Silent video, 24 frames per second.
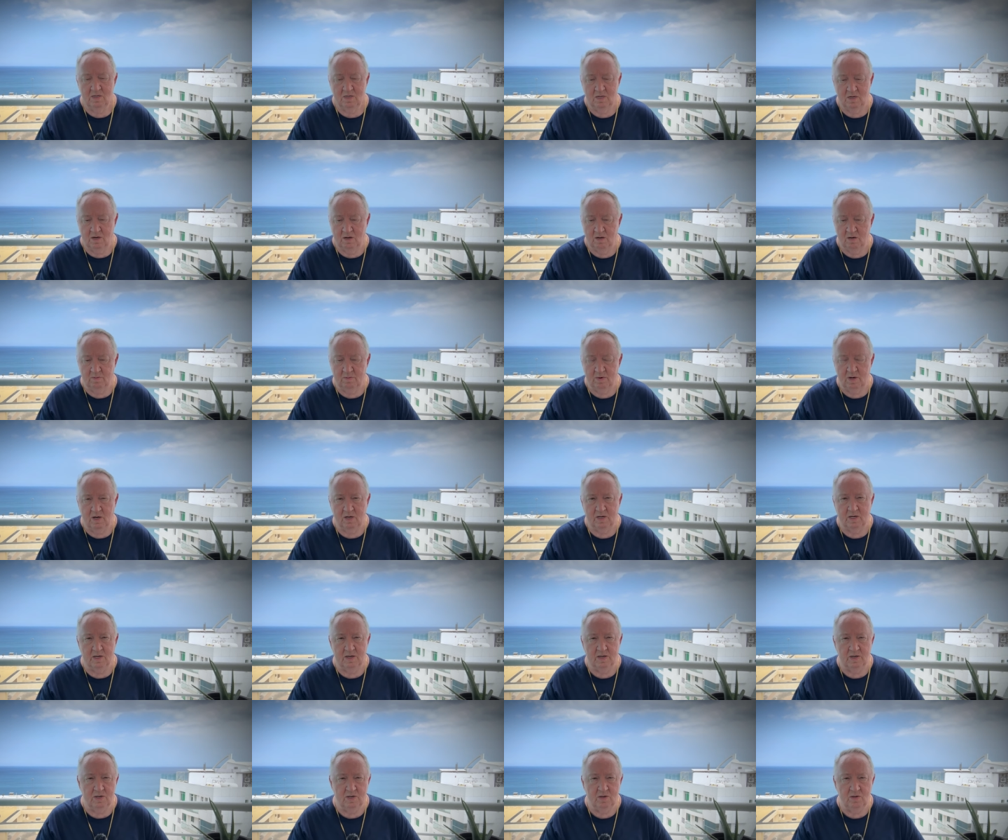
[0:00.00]
all
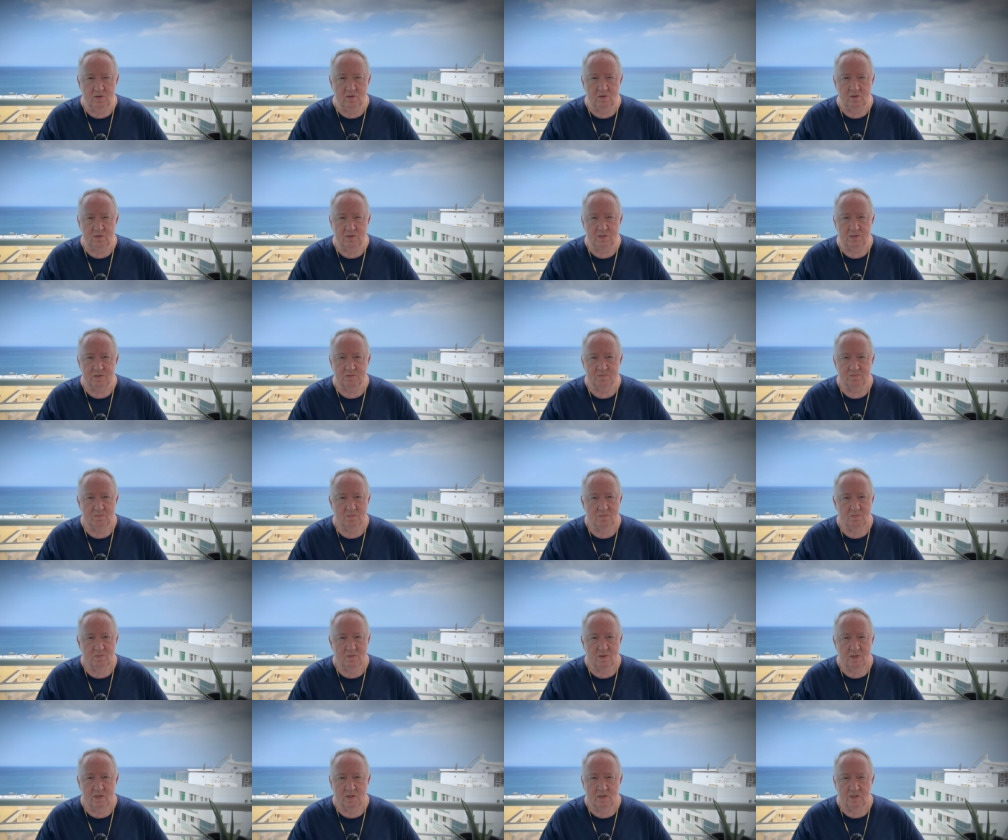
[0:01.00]
American news,
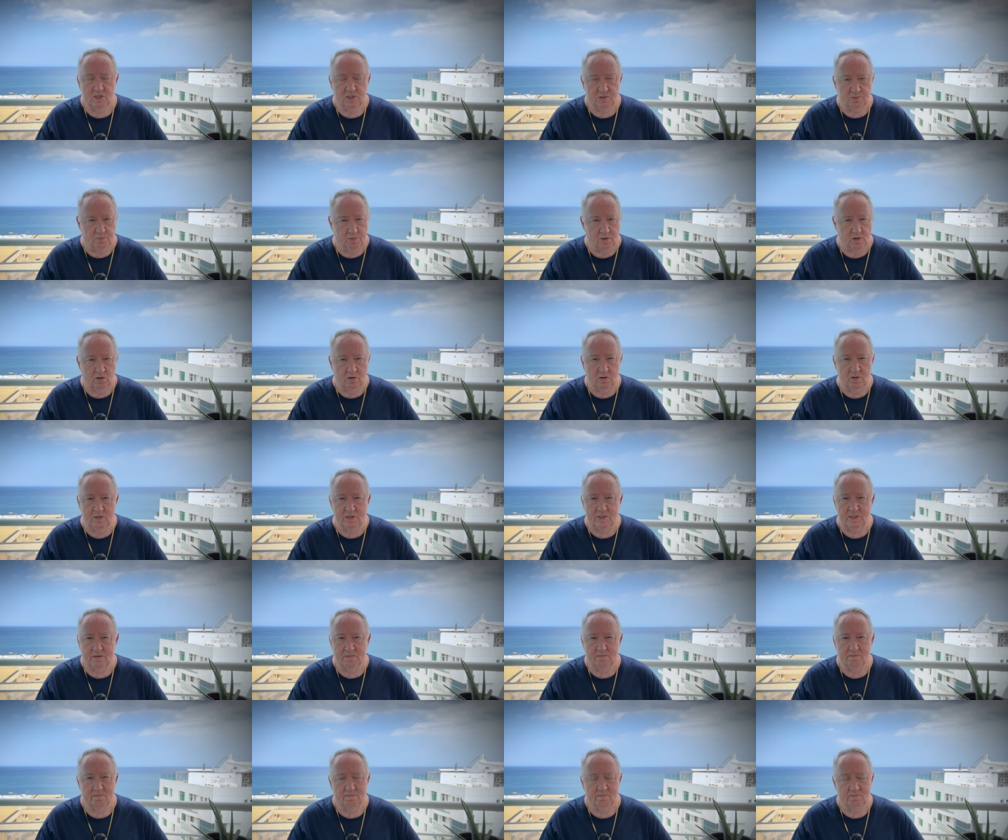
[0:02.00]
sports,